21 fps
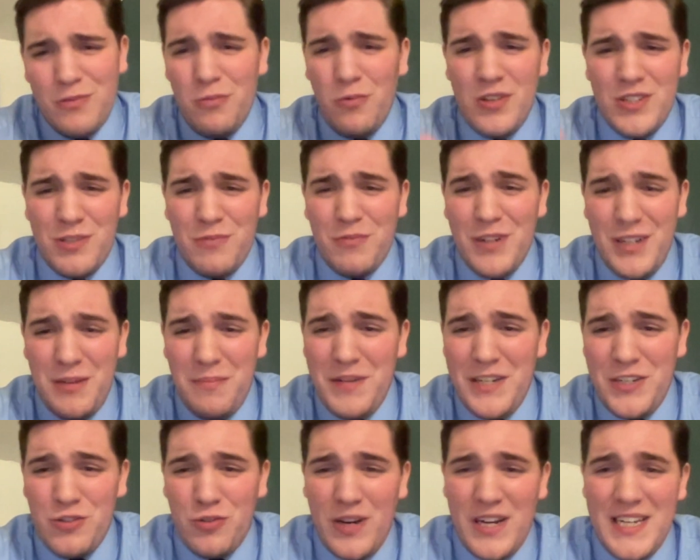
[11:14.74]
wasn't written to be
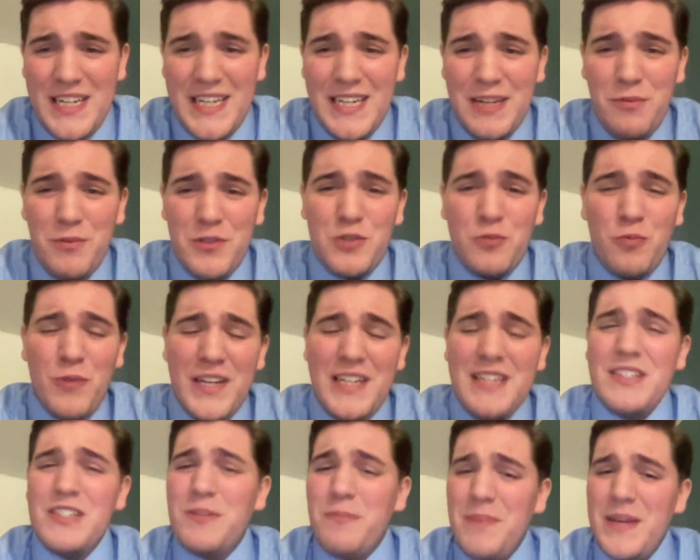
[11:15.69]
trendy, it was
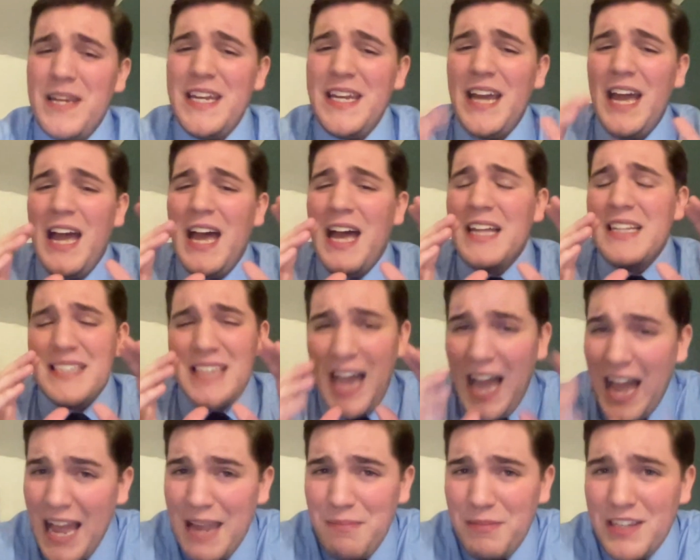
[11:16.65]
written to be
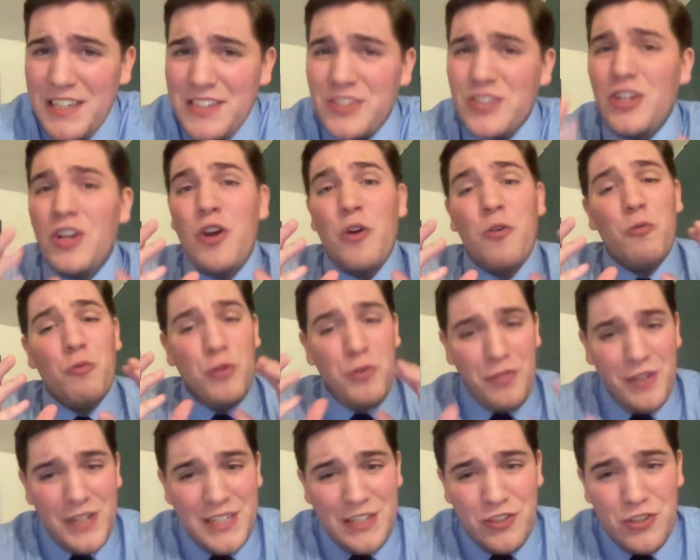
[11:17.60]
timeless,
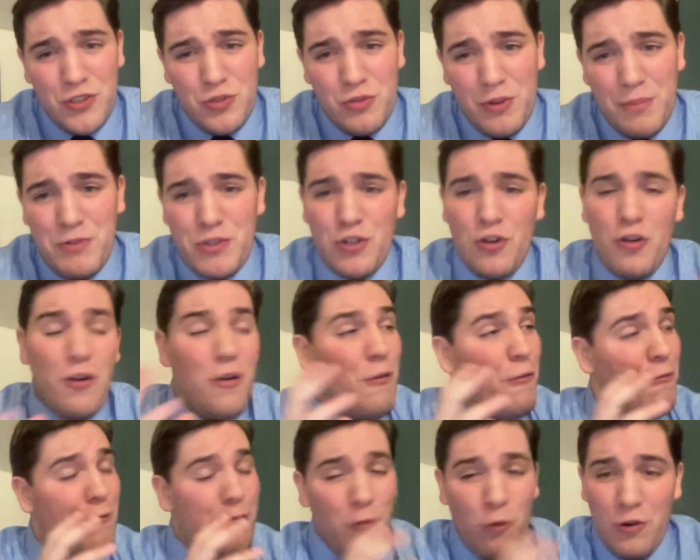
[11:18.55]
rooted in Scripture,
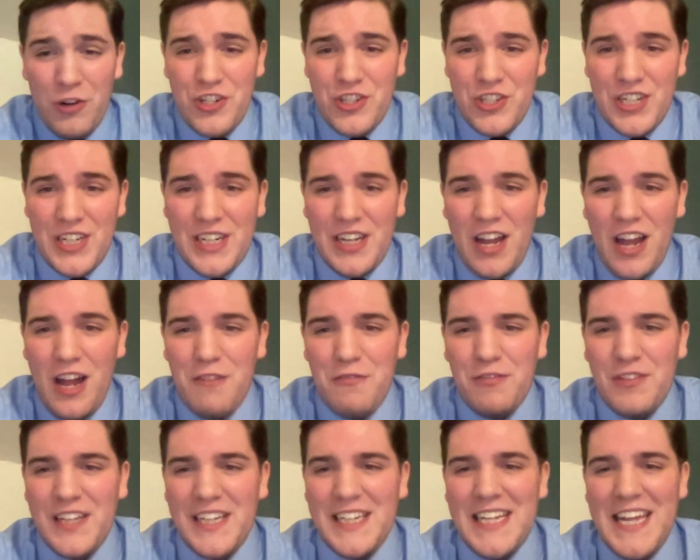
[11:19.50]
forged in
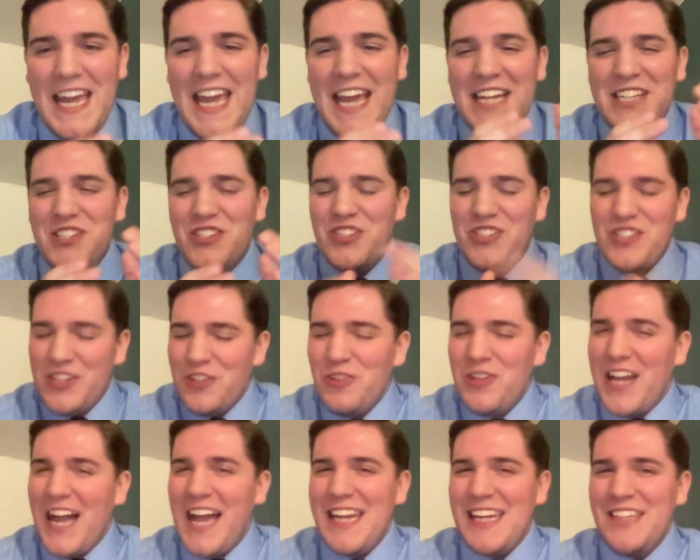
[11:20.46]
conflict, and still
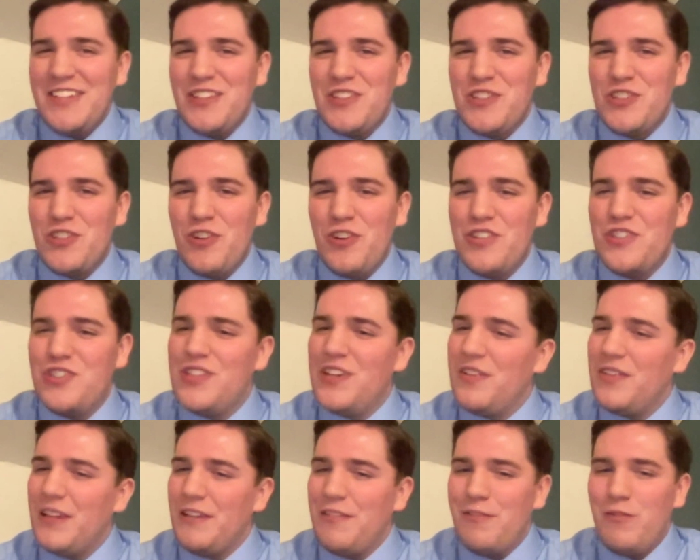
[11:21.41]
guiding the church
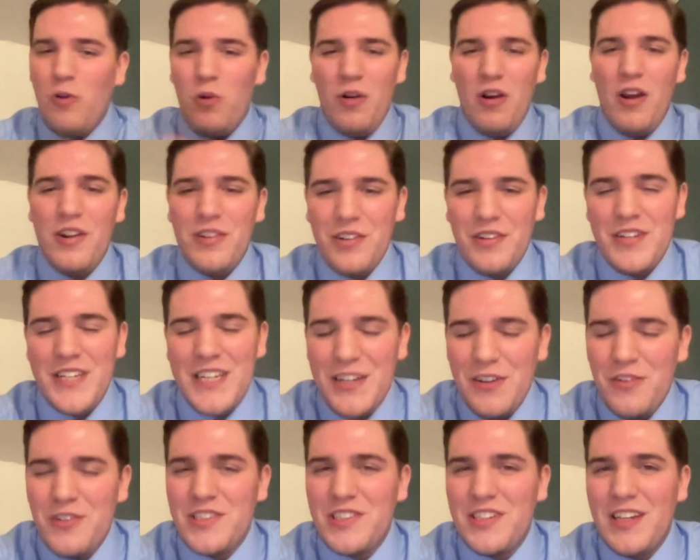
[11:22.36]
nearly 400
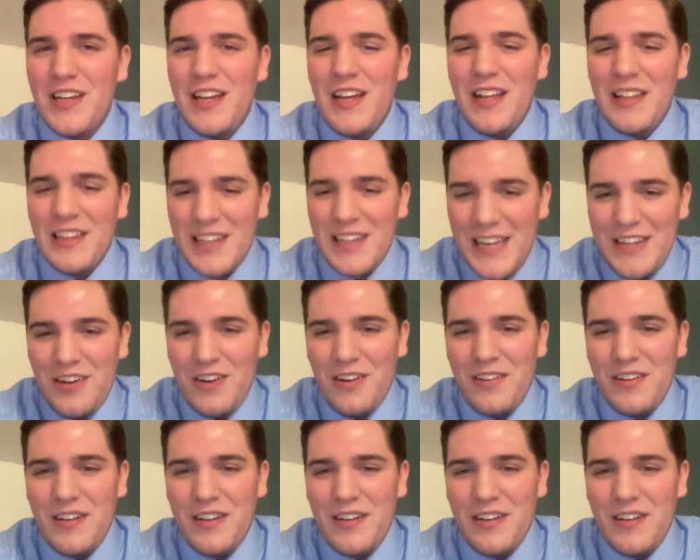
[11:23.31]
years later.